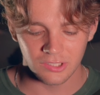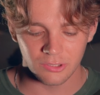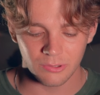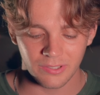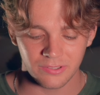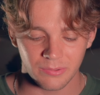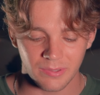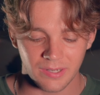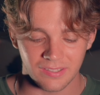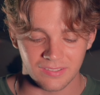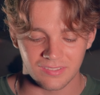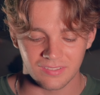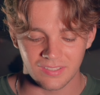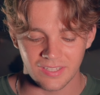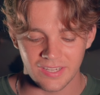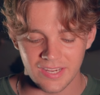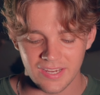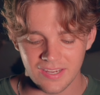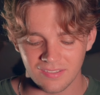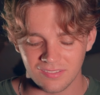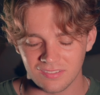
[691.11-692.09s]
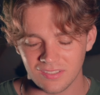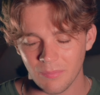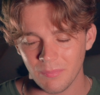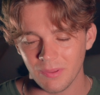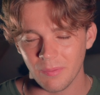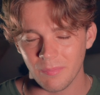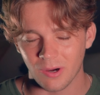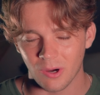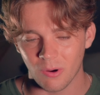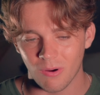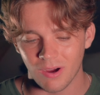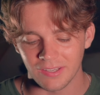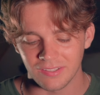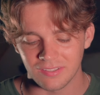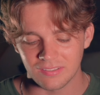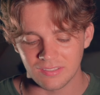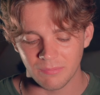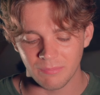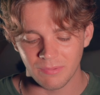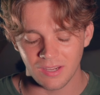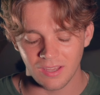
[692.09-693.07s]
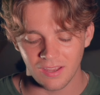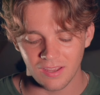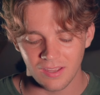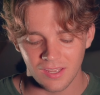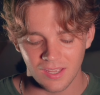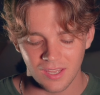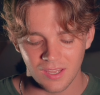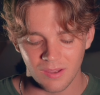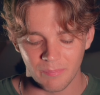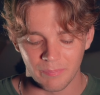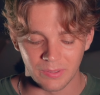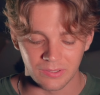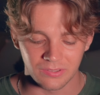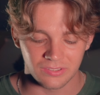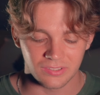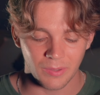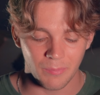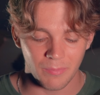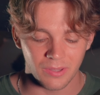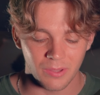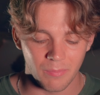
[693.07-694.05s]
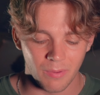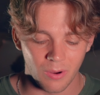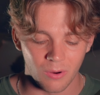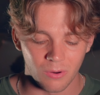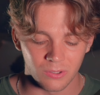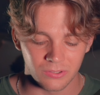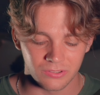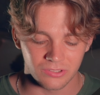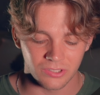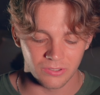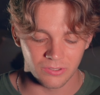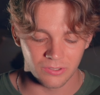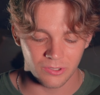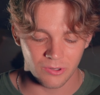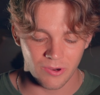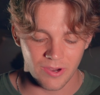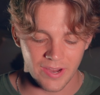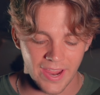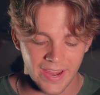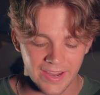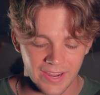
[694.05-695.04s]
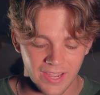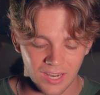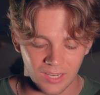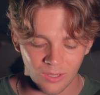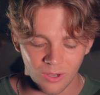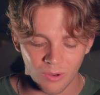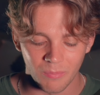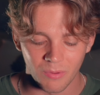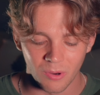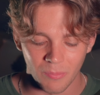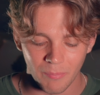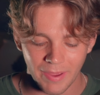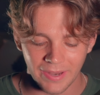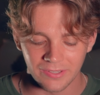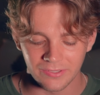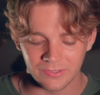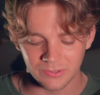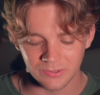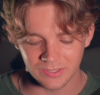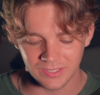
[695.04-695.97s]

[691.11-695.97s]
So as we can see, some of them are quite similar, but some of them also create a lot more mental